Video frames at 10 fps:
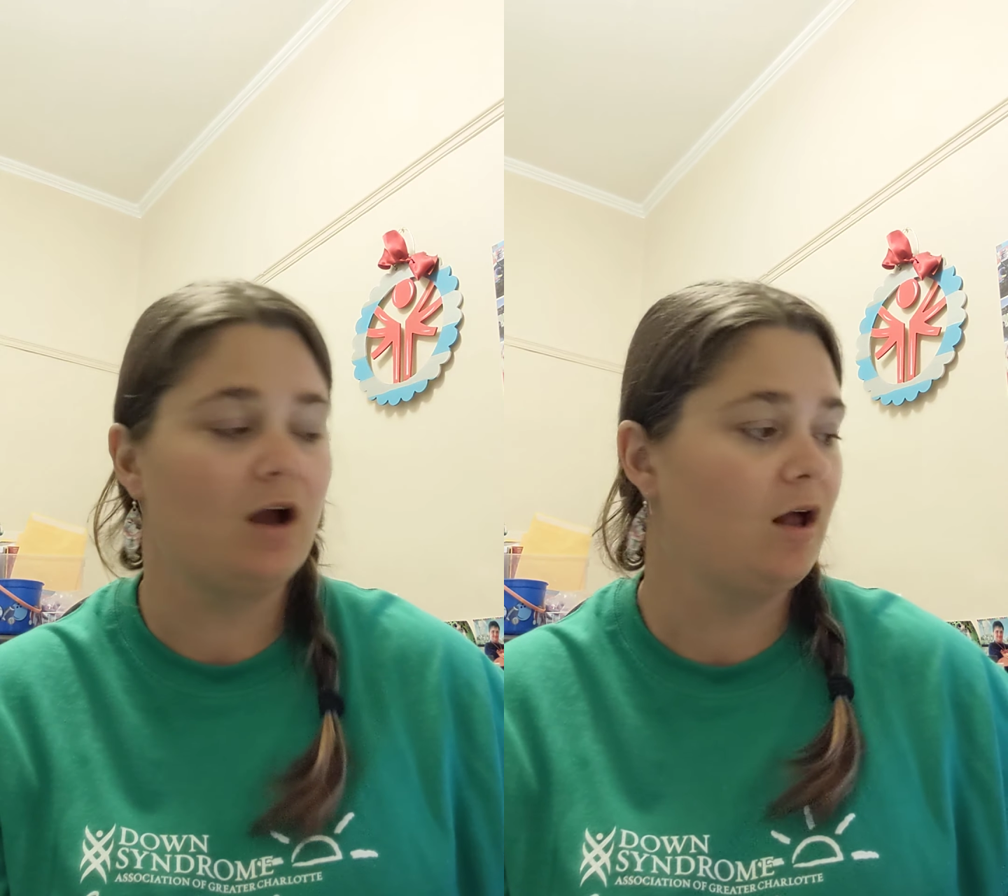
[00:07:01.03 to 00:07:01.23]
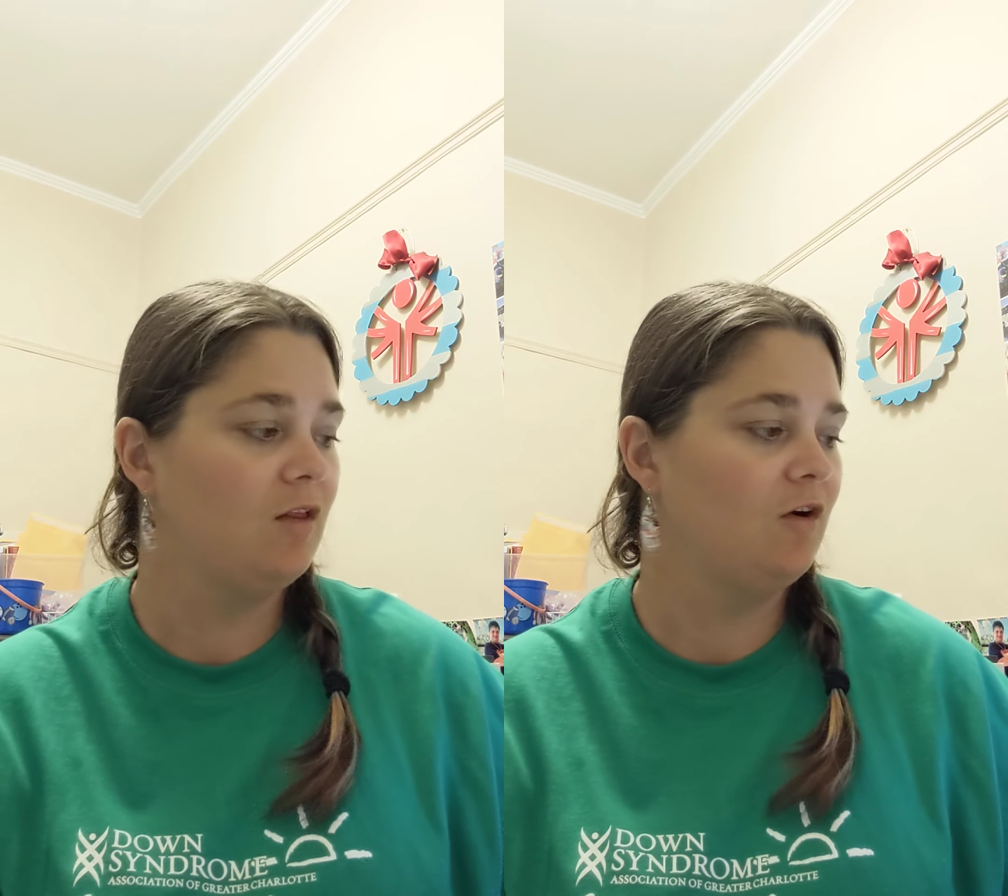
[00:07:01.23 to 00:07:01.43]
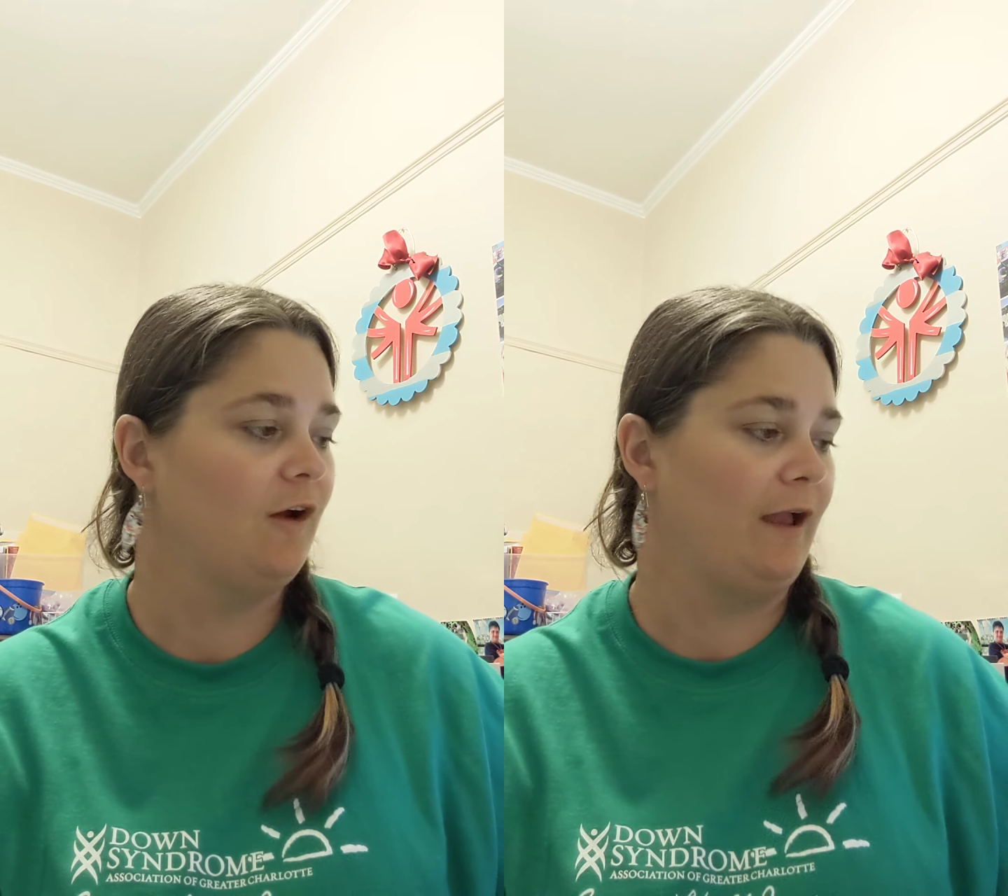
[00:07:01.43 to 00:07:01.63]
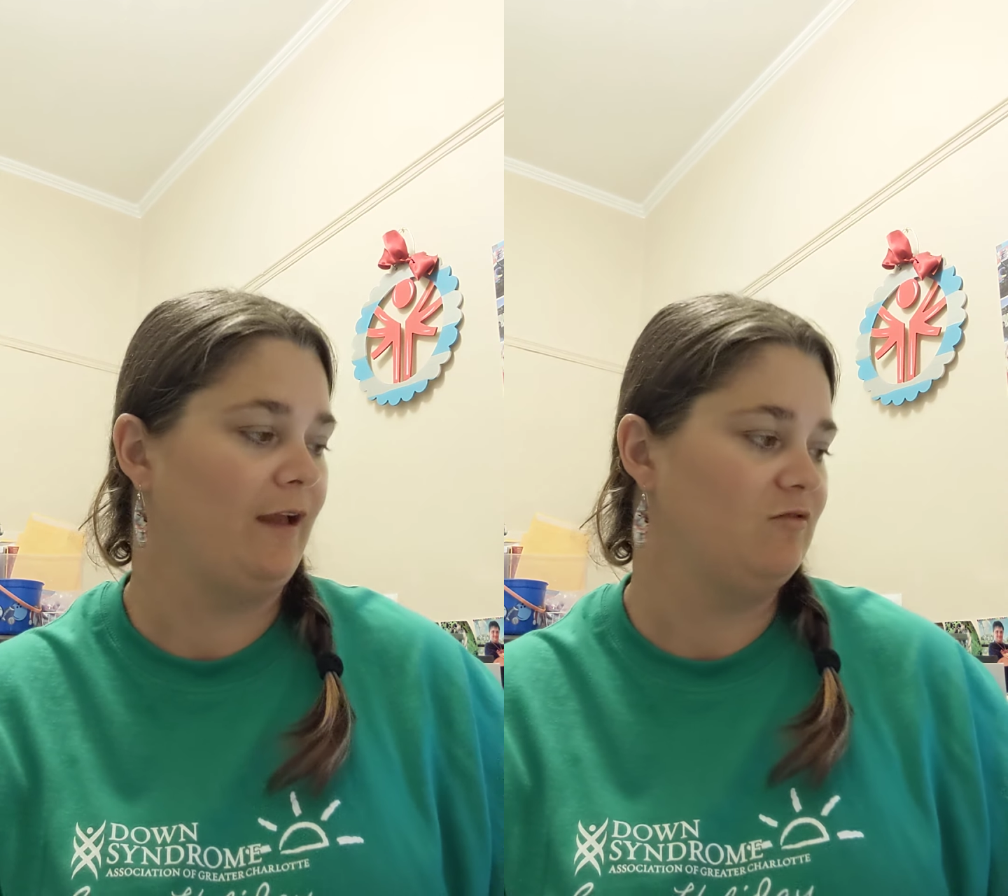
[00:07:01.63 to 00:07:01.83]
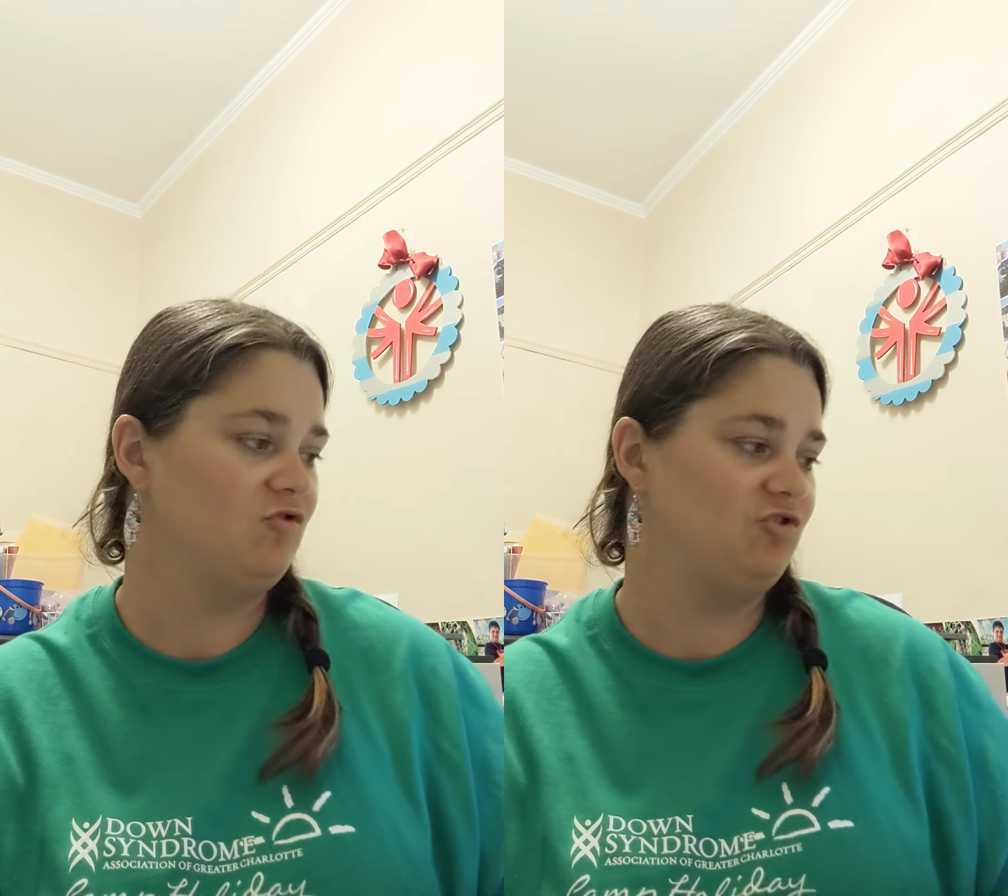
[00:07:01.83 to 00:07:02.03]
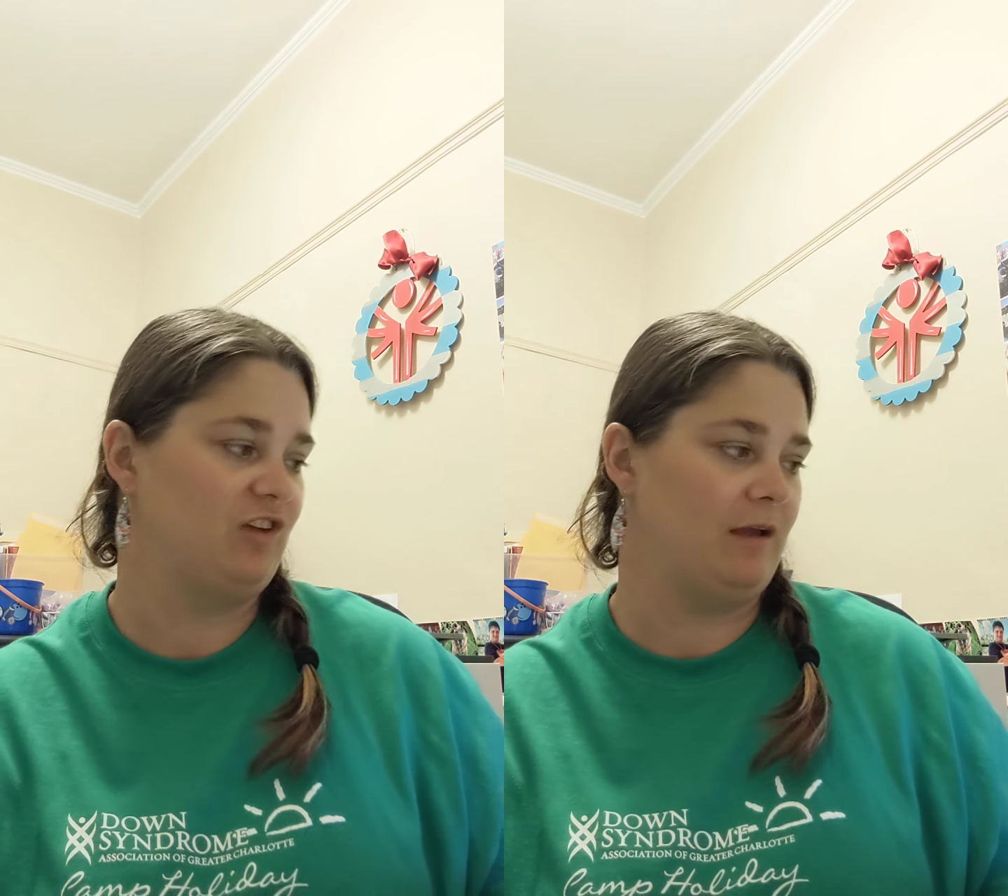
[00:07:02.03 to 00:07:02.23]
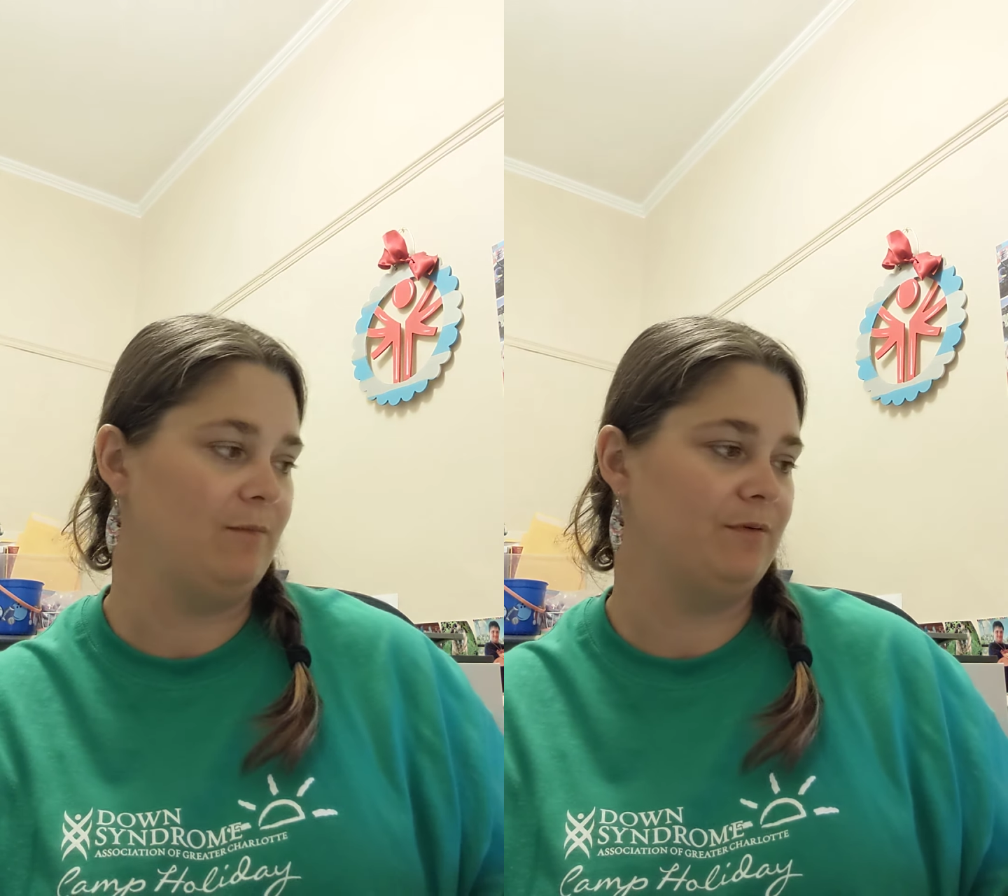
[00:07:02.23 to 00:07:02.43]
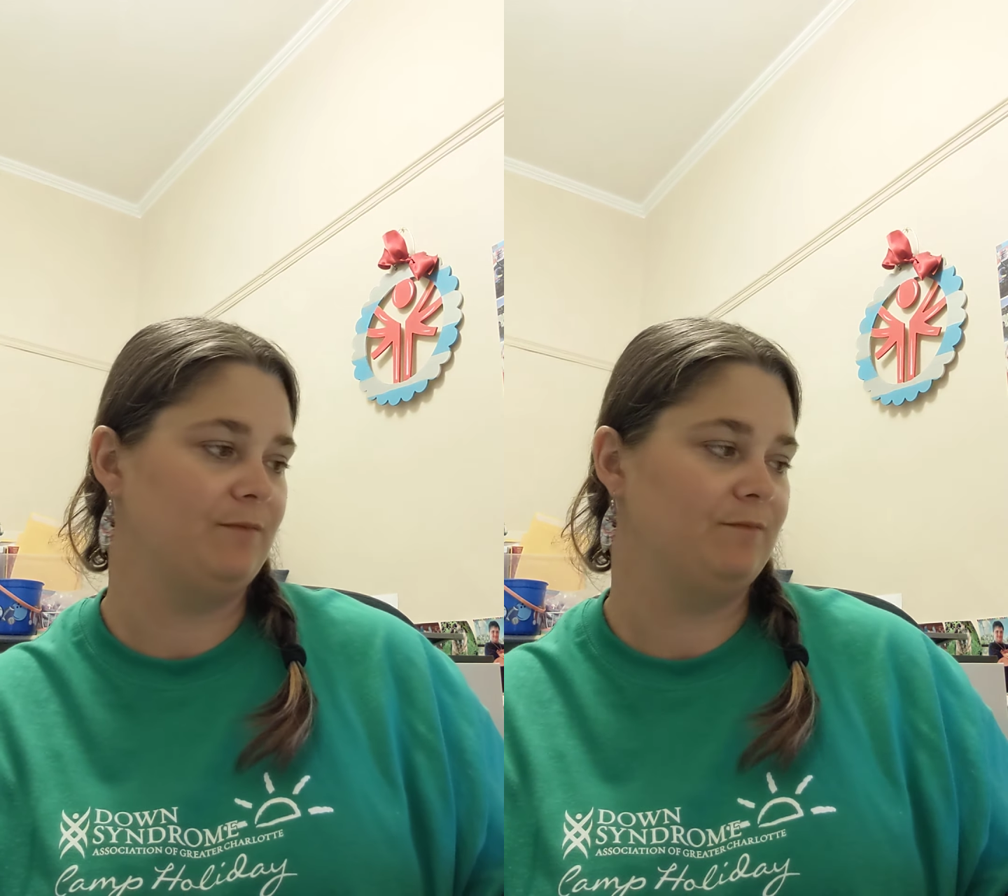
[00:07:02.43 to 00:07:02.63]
color and shape.